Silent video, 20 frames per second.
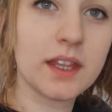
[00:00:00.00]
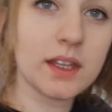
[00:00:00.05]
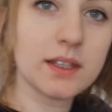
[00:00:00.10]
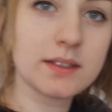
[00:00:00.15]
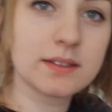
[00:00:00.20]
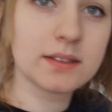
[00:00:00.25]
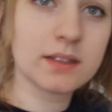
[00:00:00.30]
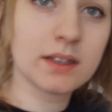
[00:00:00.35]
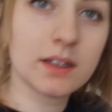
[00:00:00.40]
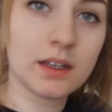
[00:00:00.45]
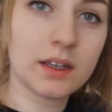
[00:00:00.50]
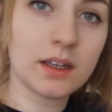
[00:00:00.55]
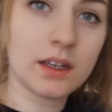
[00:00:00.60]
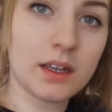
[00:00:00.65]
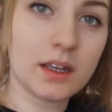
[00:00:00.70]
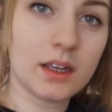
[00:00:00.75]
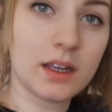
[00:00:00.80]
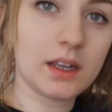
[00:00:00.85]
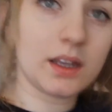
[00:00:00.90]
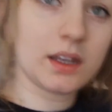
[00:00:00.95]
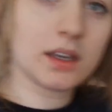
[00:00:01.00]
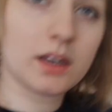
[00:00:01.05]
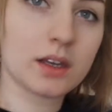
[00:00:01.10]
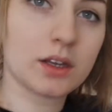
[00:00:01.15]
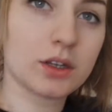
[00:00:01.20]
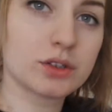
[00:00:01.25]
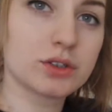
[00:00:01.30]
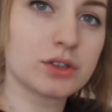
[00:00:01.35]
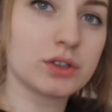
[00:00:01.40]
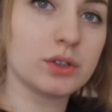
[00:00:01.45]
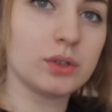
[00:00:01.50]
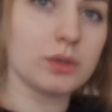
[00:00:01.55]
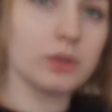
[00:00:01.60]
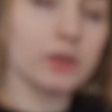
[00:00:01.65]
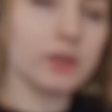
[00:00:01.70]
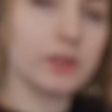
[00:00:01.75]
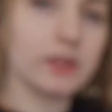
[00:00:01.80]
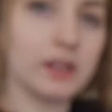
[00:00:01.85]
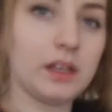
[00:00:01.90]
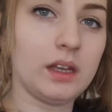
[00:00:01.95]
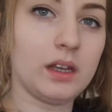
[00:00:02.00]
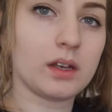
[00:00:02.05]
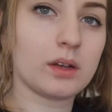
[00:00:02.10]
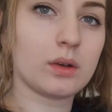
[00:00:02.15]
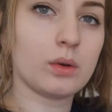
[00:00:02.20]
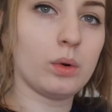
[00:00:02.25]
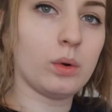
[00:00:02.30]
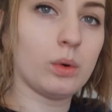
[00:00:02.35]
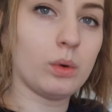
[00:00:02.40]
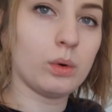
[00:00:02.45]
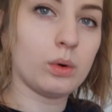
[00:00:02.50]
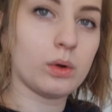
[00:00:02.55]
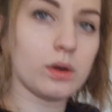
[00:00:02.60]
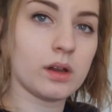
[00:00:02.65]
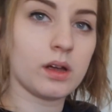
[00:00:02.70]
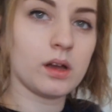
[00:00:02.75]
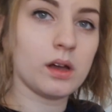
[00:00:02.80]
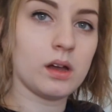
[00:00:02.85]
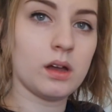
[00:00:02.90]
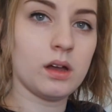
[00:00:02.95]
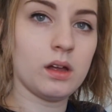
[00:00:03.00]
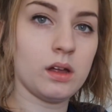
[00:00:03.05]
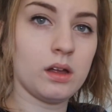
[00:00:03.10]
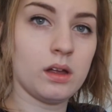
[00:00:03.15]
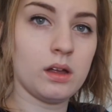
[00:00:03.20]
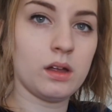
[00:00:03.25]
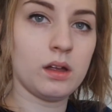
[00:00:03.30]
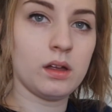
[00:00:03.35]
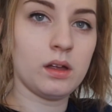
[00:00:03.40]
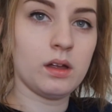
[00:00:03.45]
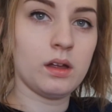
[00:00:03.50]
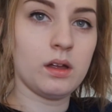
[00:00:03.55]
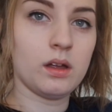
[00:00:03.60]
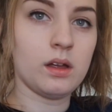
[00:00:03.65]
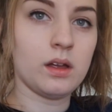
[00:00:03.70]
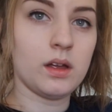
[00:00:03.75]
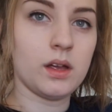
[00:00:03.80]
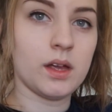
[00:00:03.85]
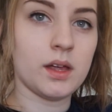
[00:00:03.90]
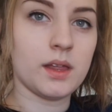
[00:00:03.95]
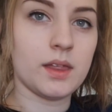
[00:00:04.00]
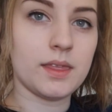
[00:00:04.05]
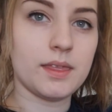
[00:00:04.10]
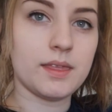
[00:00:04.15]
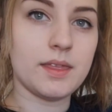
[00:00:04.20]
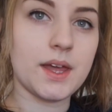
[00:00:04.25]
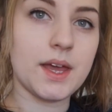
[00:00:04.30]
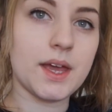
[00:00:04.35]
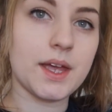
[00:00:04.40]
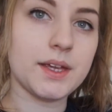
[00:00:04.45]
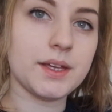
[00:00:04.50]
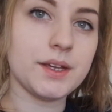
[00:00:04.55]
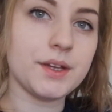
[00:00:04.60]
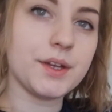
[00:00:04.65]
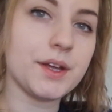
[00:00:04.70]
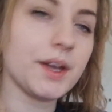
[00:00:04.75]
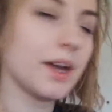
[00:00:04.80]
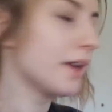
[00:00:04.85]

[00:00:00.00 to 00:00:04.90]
this into the corner. There you